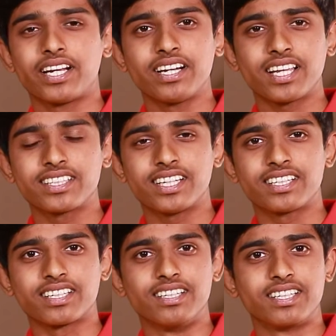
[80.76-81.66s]
I didn't let
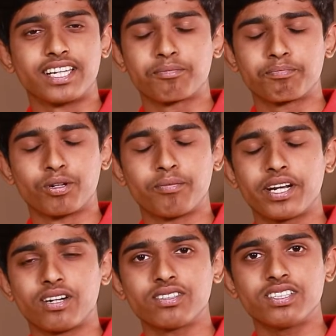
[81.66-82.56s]
that pull me
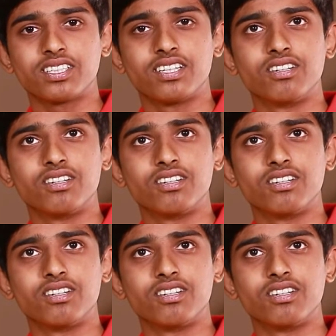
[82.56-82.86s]
down.